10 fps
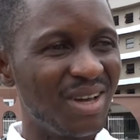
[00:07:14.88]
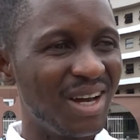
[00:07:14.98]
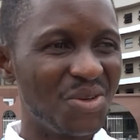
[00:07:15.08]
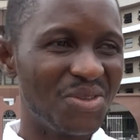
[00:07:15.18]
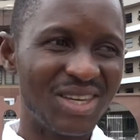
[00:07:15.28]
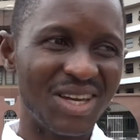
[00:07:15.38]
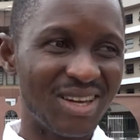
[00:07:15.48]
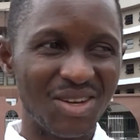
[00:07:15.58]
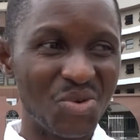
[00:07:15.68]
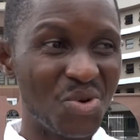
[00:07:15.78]
I don't think I
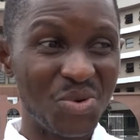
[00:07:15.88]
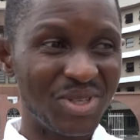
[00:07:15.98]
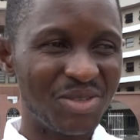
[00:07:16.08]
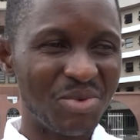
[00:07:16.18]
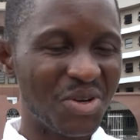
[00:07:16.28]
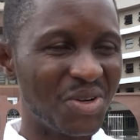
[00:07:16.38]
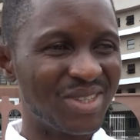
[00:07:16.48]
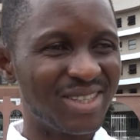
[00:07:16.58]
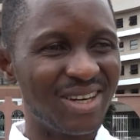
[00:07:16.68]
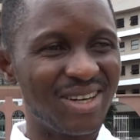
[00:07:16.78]
can go with it
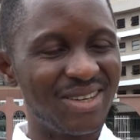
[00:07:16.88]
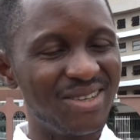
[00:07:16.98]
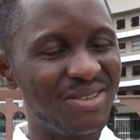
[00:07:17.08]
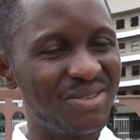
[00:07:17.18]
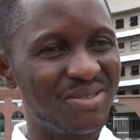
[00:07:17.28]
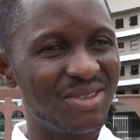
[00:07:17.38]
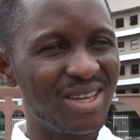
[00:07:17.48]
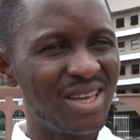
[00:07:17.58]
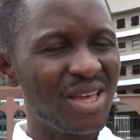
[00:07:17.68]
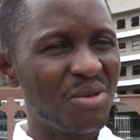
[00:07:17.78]
because
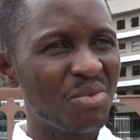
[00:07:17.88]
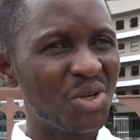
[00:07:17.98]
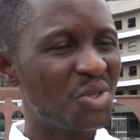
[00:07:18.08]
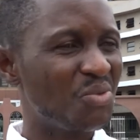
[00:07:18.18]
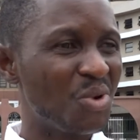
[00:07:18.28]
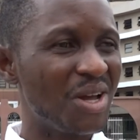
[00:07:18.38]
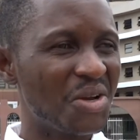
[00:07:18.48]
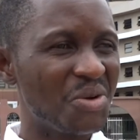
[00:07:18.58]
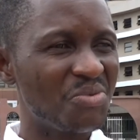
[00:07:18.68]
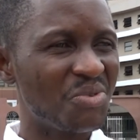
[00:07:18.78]
of where I
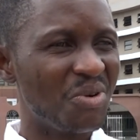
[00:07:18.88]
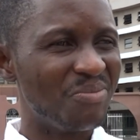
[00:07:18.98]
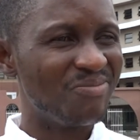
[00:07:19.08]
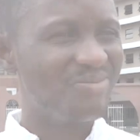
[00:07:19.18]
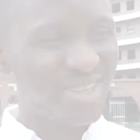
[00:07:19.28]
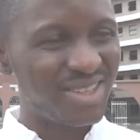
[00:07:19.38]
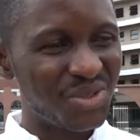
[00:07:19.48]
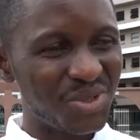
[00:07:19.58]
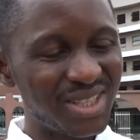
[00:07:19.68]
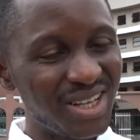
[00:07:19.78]
come from. And
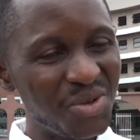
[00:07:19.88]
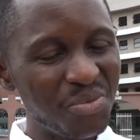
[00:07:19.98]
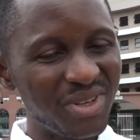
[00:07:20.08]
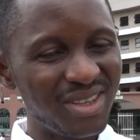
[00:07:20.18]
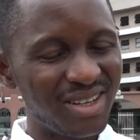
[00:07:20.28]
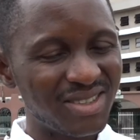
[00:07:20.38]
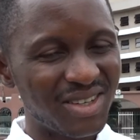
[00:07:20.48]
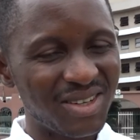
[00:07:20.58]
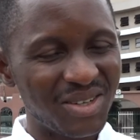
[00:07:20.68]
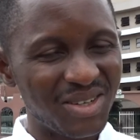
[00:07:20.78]
she was telling me that
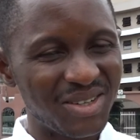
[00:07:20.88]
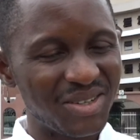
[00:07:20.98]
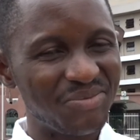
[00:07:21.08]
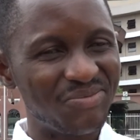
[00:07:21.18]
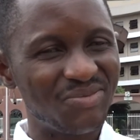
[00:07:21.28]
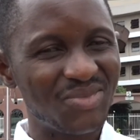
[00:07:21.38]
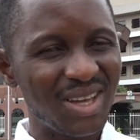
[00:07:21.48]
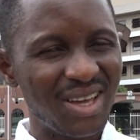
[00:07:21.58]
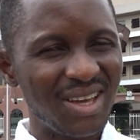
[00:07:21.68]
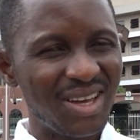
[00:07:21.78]

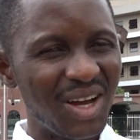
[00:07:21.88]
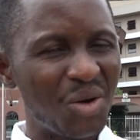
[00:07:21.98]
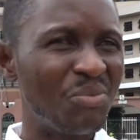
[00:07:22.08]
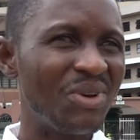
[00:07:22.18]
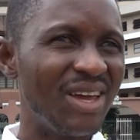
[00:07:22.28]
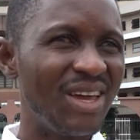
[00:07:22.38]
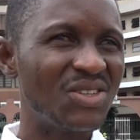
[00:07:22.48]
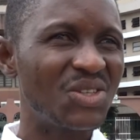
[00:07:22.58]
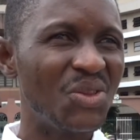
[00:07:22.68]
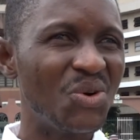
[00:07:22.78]
her
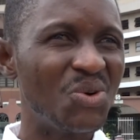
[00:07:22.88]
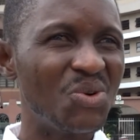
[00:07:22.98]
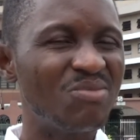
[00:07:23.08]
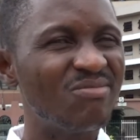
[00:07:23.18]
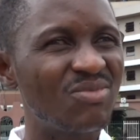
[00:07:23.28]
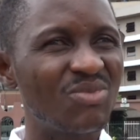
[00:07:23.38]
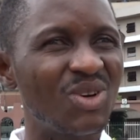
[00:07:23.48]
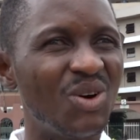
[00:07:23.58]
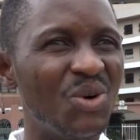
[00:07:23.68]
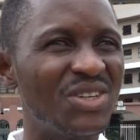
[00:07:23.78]
place, you know,
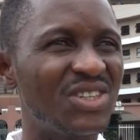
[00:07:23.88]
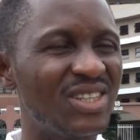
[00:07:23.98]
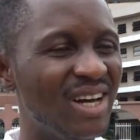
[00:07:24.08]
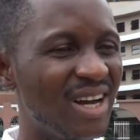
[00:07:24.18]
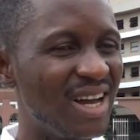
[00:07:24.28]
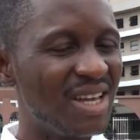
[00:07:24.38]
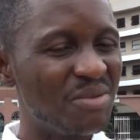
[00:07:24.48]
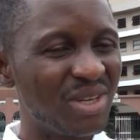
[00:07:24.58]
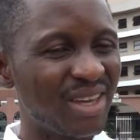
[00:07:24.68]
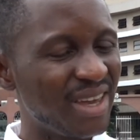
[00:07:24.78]
when she die,
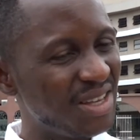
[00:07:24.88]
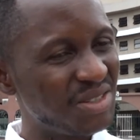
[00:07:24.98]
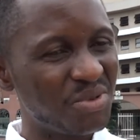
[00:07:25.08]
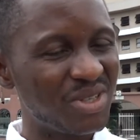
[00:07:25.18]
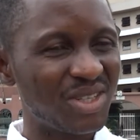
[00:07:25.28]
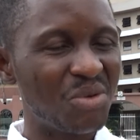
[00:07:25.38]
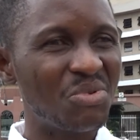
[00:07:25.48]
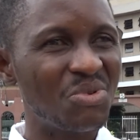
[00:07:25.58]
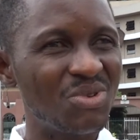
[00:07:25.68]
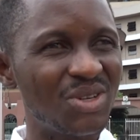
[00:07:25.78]
in case, for
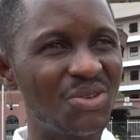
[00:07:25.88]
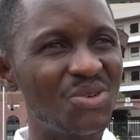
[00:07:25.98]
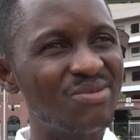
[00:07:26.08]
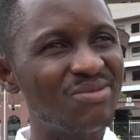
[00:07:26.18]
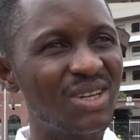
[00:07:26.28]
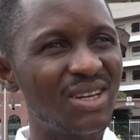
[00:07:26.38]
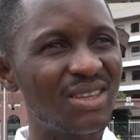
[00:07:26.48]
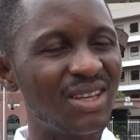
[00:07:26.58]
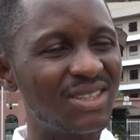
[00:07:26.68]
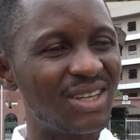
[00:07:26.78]
example, you know,
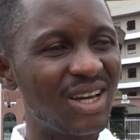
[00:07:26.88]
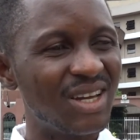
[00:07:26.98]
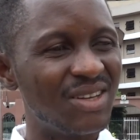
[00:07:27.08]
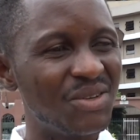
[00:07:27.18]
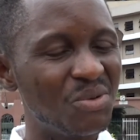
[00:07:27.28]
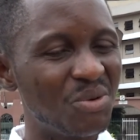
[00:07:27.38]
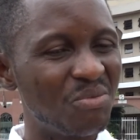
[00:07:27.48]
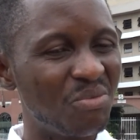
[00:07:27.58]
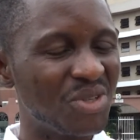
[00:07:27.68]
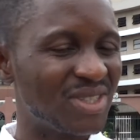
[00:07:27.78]
that I
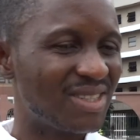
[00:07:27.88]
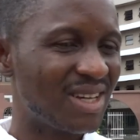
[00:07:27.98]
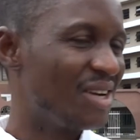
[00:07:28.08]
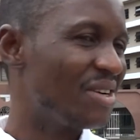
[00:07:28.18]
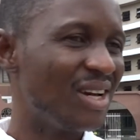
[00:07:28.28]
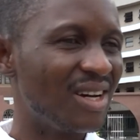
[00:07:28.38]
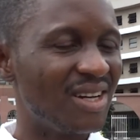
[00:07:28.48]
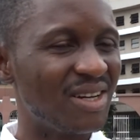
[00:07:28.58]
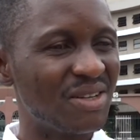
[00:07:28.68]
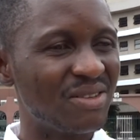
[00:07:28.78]
must carry
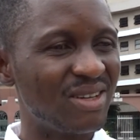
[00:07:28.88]
her